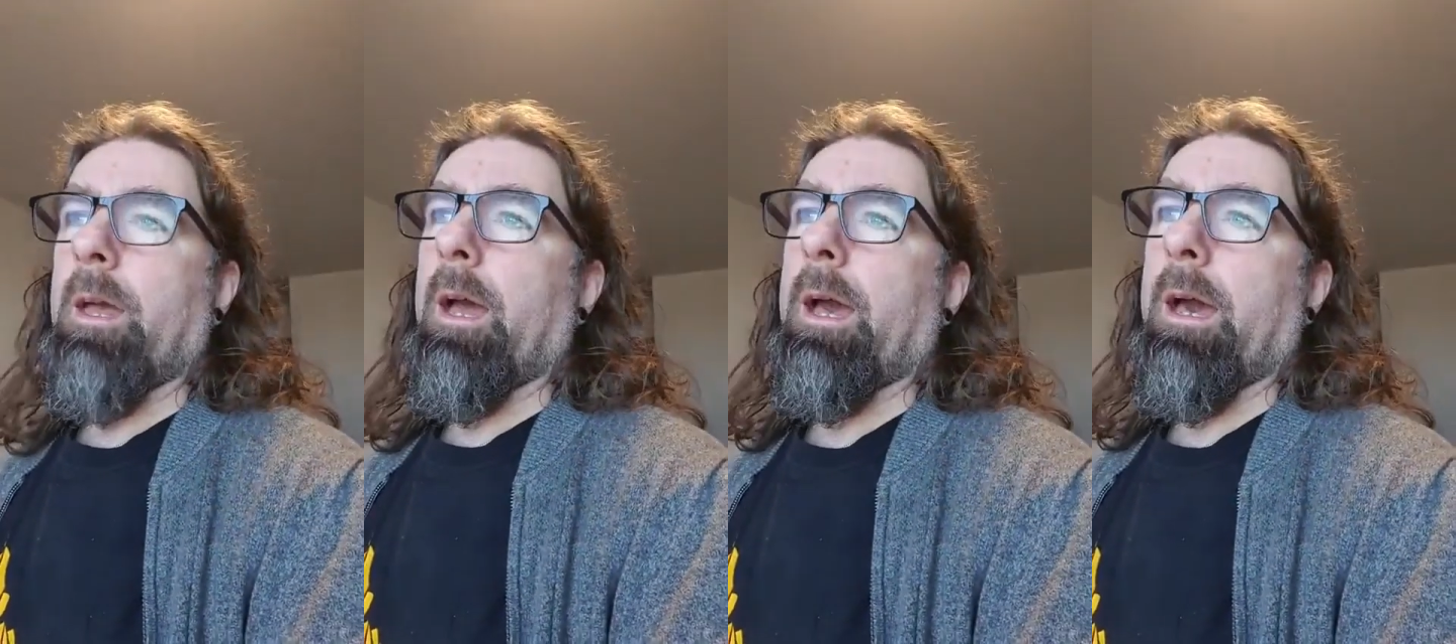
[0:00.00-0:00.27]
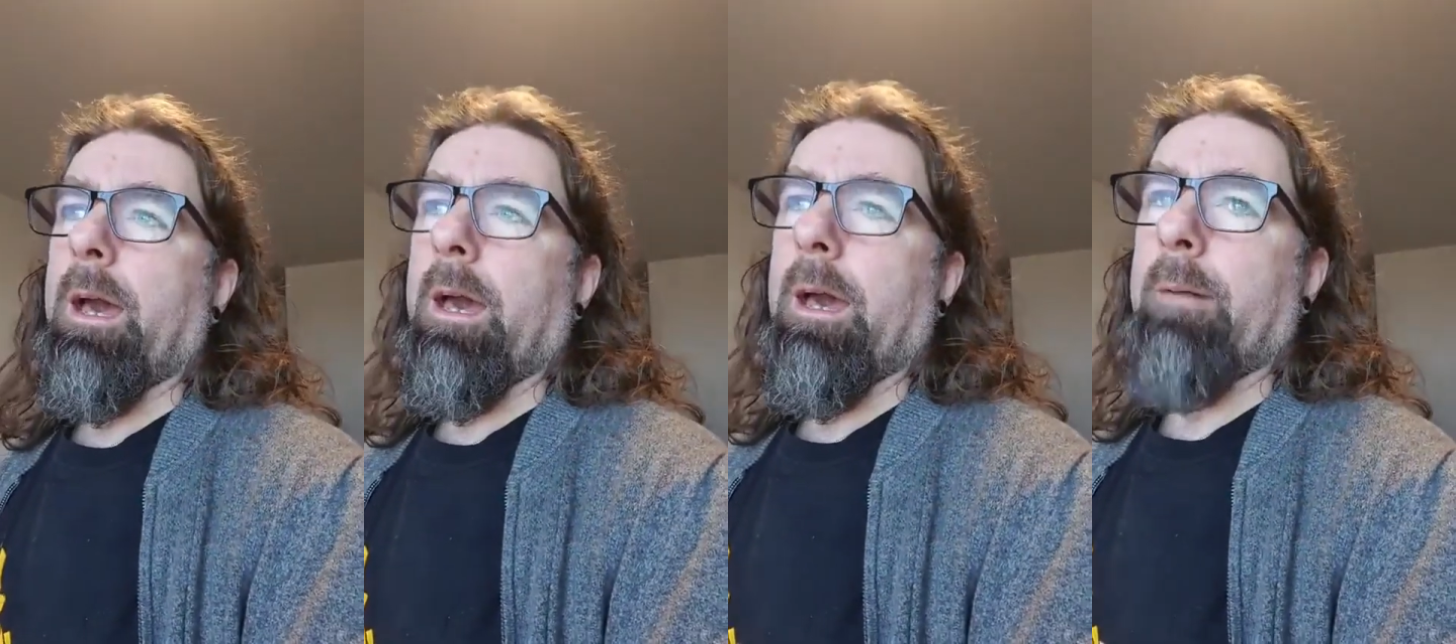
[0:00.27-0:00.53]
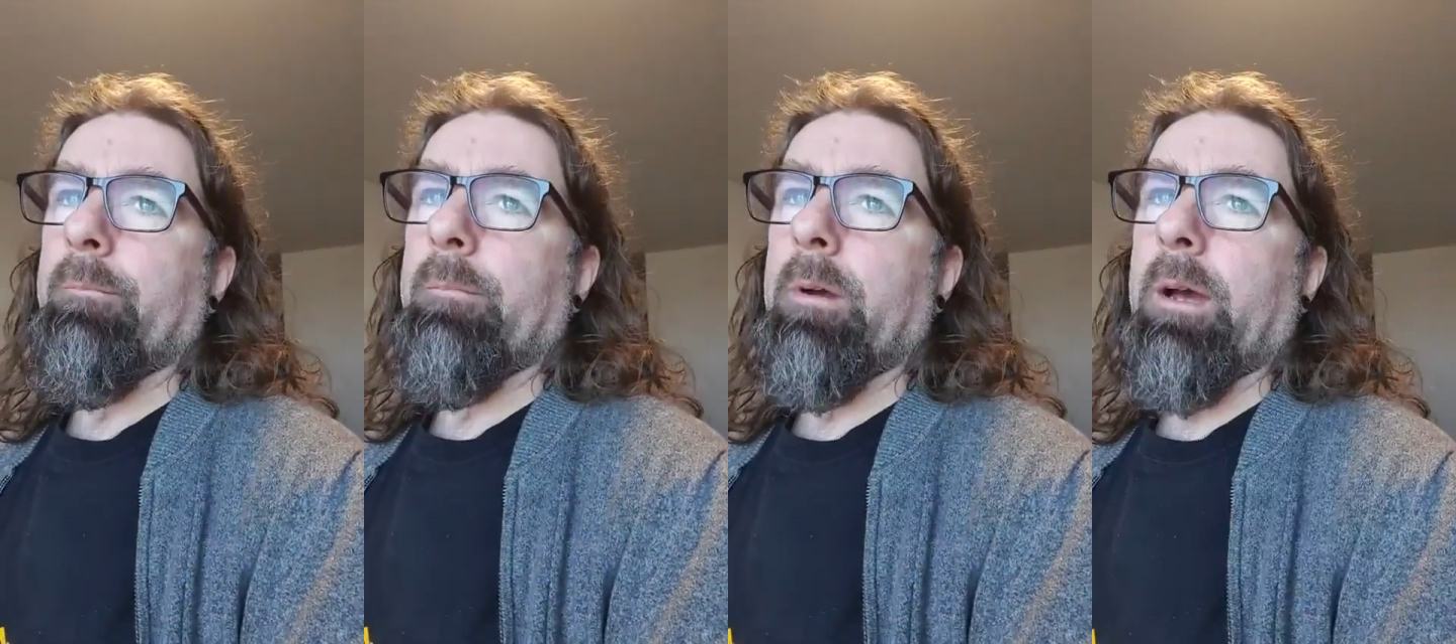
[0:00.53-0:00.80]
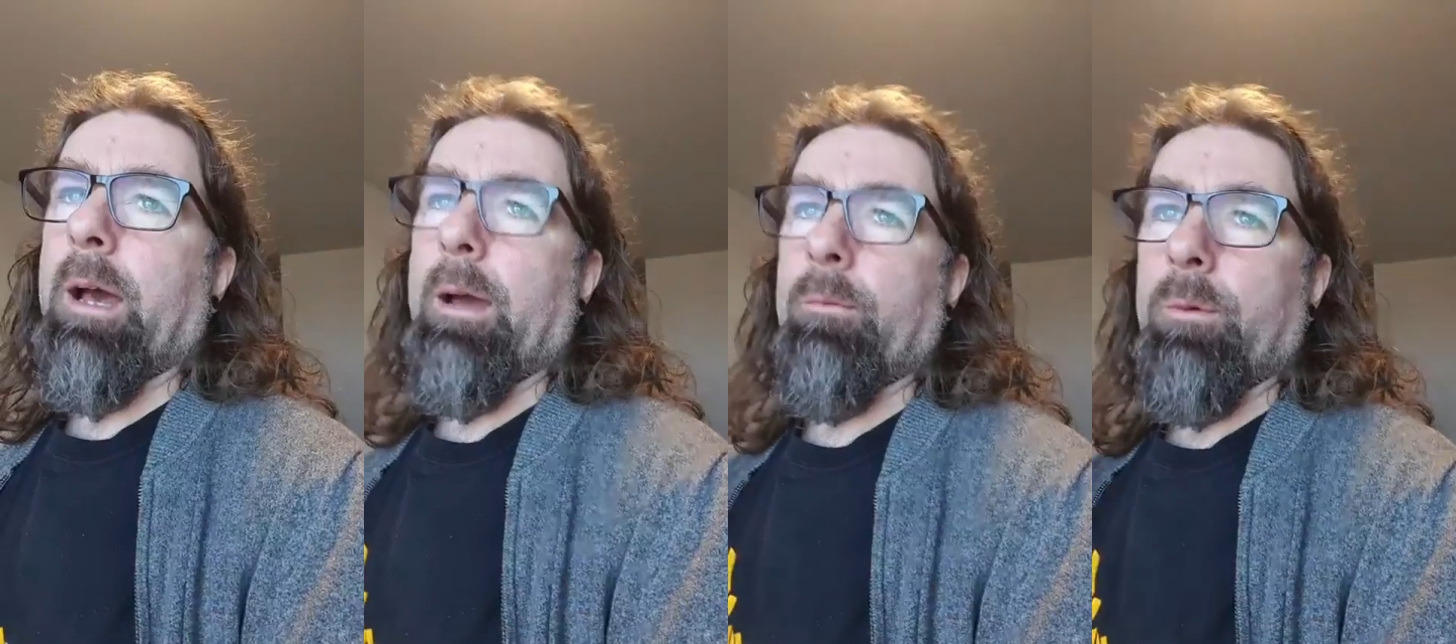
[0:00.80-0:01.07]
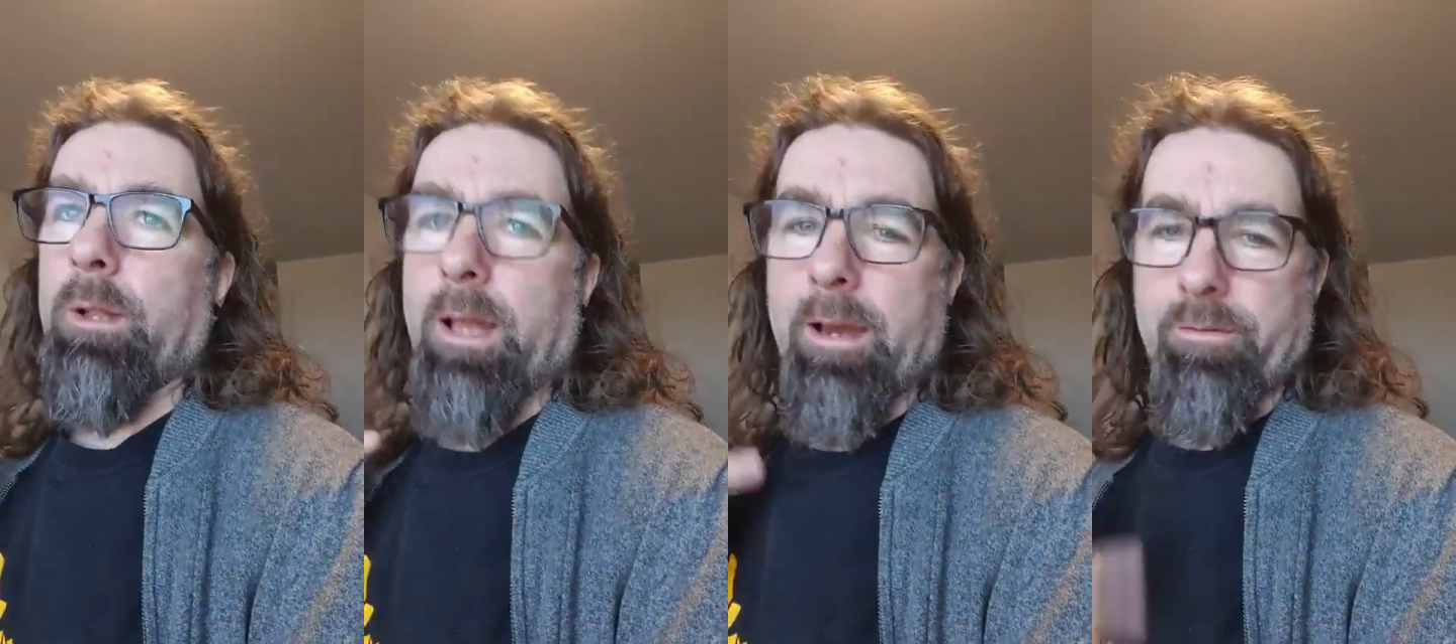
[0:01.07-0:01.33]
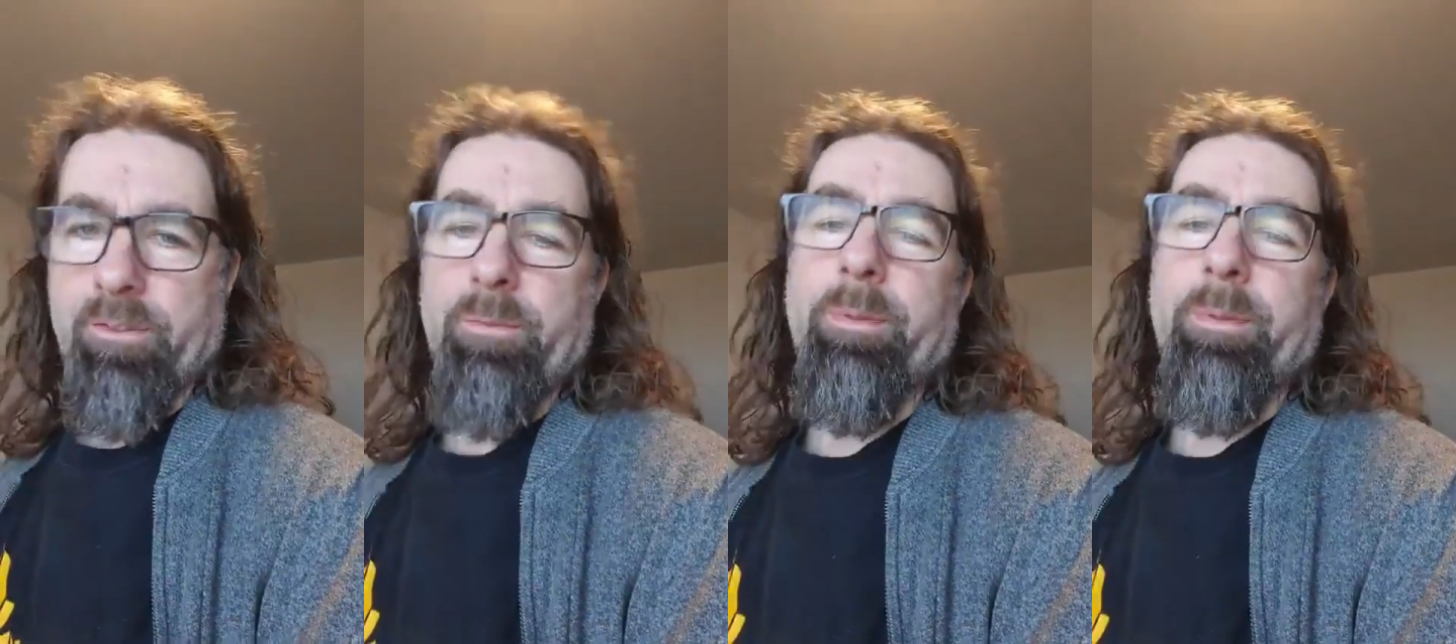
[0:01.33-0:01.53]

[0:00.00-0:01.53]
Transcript: I will have